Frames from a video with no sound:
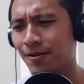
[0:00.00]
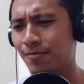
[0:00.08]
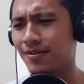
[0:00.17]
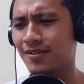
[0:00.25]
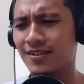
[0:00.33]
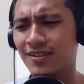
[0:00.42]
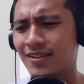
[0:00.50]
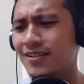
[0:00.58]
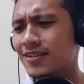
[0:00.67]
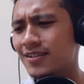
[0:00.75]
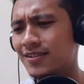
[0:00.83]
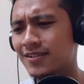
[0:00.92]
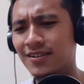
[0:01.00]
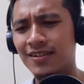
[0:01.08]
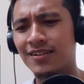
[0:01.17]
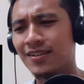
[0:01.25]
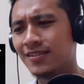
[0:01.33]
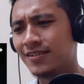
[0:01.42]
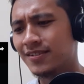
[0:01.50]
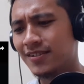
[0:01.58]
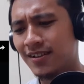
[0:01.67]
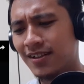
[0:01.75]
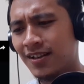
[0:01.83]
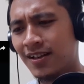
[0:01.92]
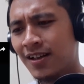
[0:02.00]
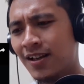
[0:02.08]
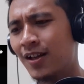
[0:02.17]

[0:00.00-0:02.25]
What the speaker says: Baieid, na na na na.